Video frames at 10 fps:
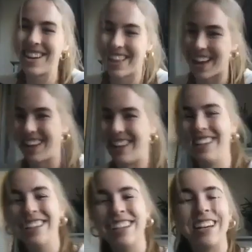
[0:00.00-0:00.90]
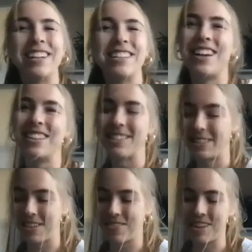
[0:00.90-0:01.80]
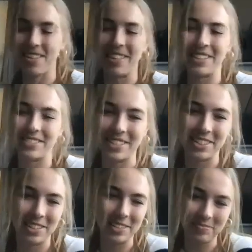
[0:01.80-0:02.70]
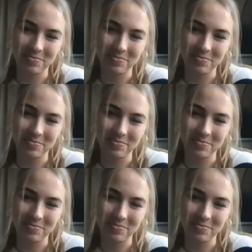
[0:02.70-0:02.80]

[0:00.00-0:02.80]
tell you that. It's not the same at all, that's for sure.